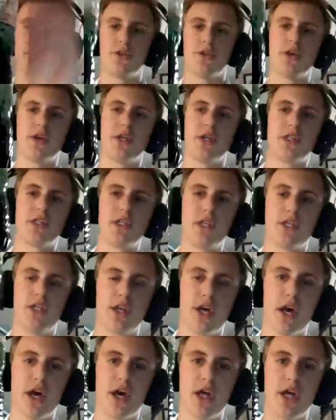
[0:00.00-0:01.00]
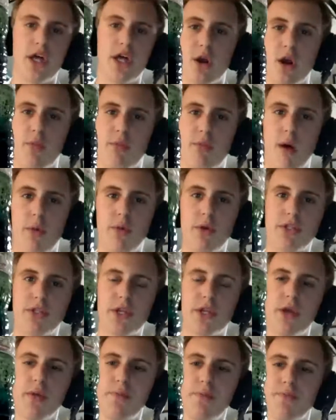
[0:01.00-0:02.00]
you can see that there are bubbles in
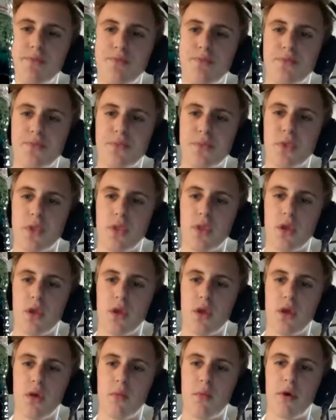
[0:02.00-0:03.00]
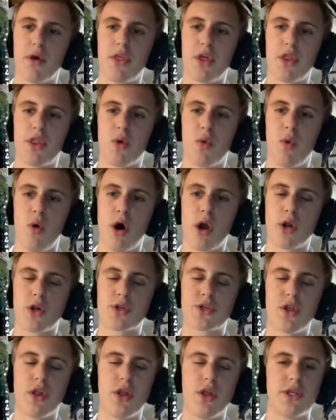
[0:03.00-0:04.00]
it, but then the water
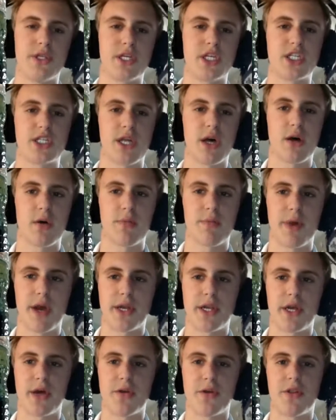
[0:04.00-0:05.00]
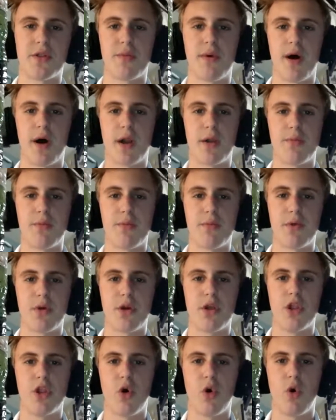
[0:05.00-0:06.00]
slowly sinks back down to the bottom,
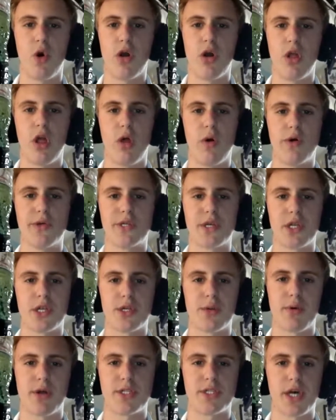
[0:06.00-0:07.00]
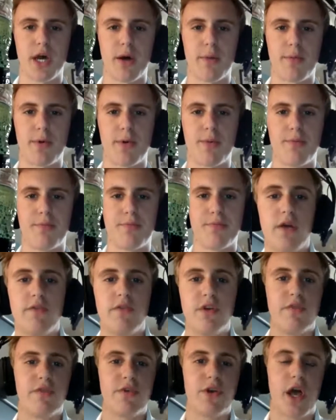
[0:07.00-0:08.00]
and the oil always ends up on top. Have
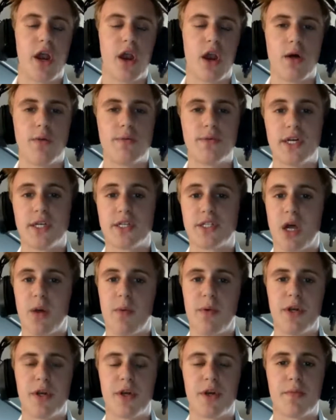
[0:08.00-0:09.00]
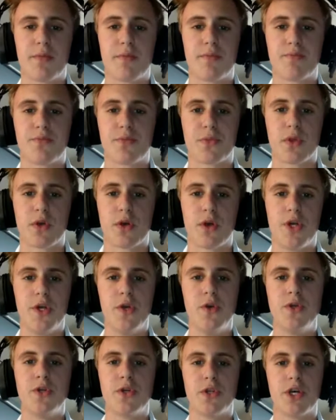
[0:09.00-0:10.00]
you ever had an upset stomach?
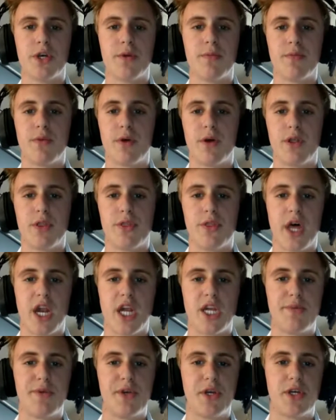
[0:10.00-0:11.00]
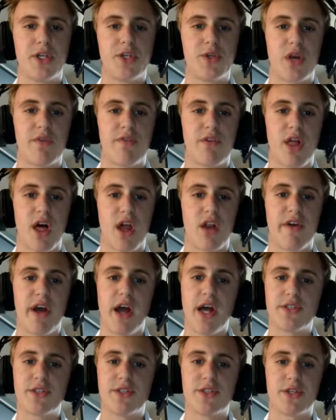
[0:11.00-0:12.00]
Usually, that is because you have a lot of
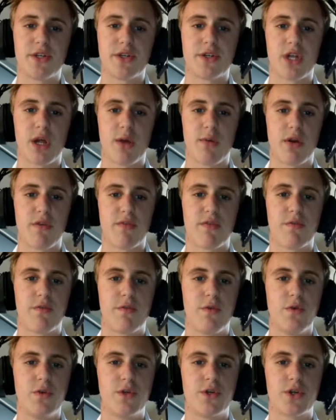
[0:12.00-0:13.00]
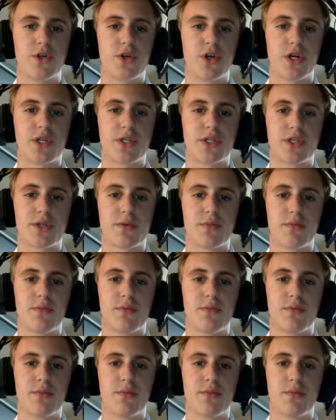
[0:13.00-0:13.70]
acids in your stomach from foods or drinks.